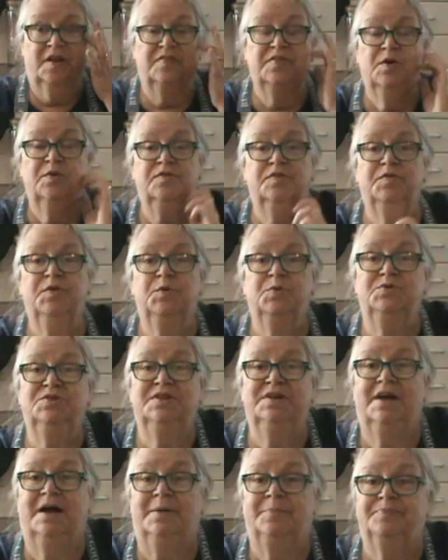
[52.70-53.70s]
those of you who
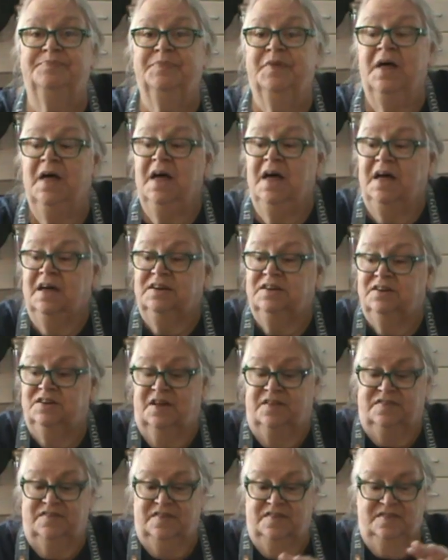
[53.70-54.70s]
did not
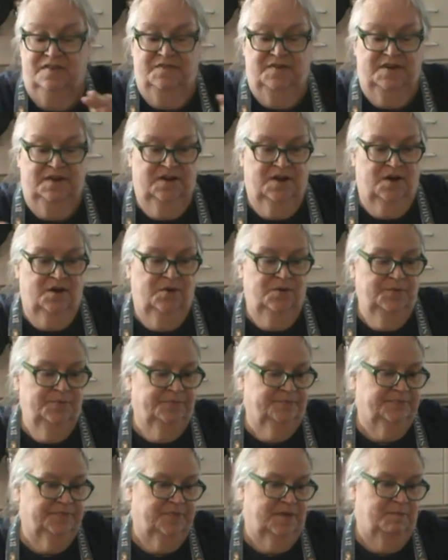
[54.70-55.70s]
see the video,
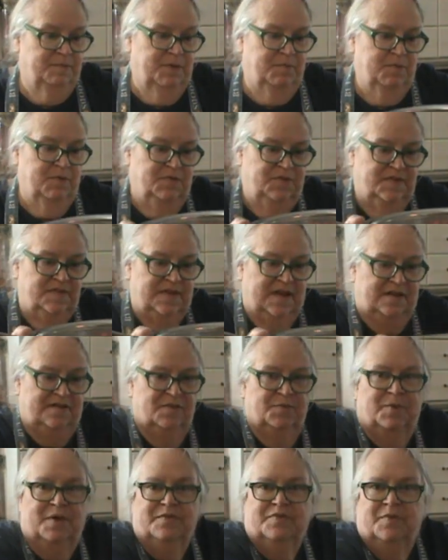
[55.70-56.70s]
let me move this out
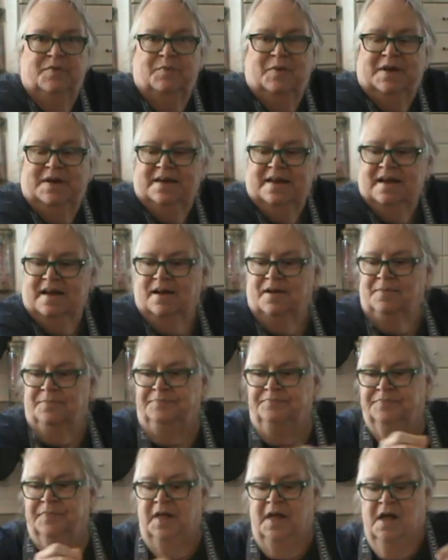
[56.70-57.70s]
of the way for right now.
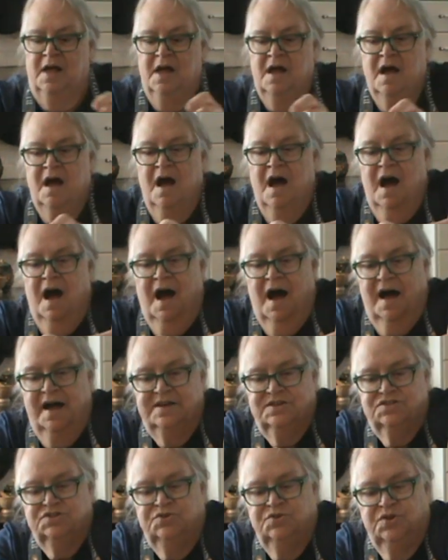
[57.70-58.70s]

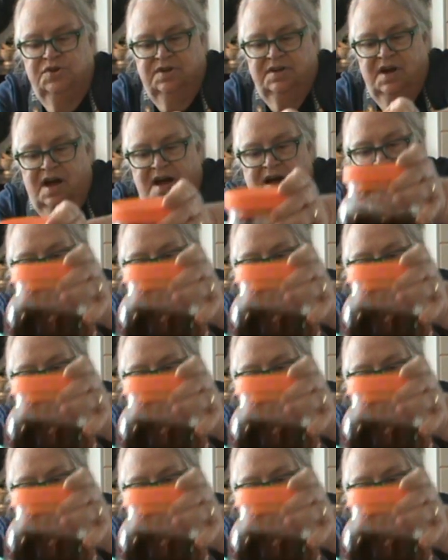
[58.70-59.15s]
I took